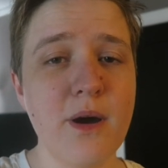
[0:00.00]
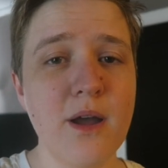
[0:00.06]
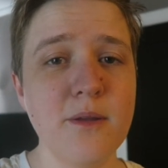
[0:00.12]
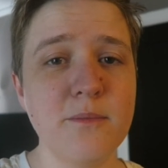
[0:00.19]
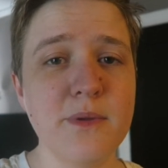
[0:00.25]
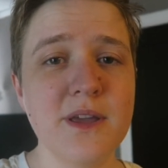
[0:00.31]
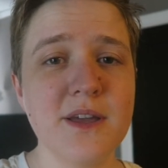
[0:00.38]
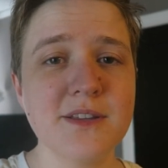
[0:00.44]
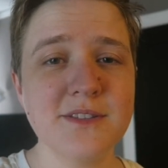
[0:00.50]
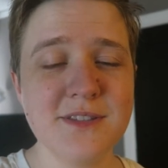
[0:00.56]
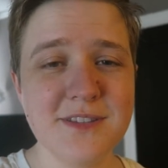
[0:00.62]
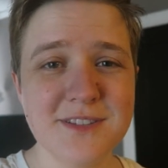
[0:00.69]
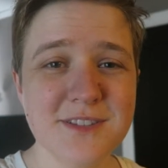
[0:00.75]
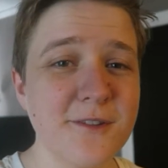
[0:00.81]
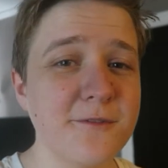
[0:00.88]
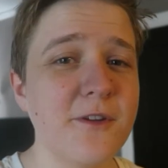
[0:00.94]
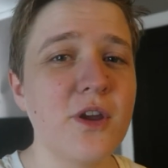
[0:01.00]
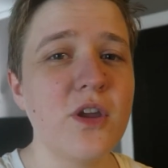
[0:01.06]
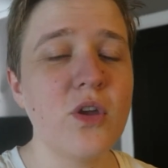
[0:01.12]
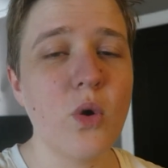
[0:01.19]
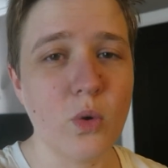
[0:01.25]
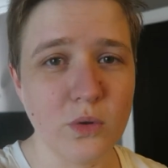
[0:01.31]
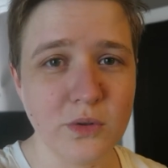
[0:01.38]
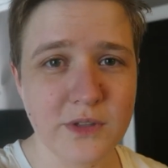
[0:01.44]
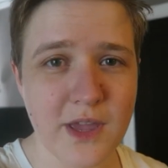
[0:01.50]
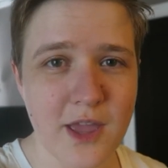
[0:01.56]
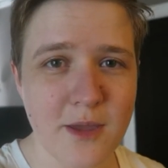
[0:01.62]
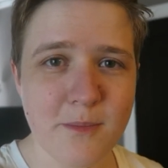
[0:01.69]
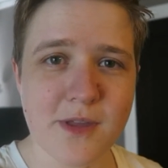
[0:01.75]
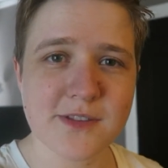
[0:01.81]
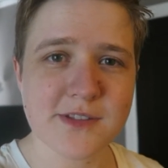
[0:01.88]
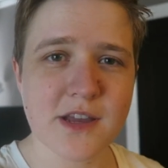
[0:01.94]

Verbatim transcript: but because this is a very old game,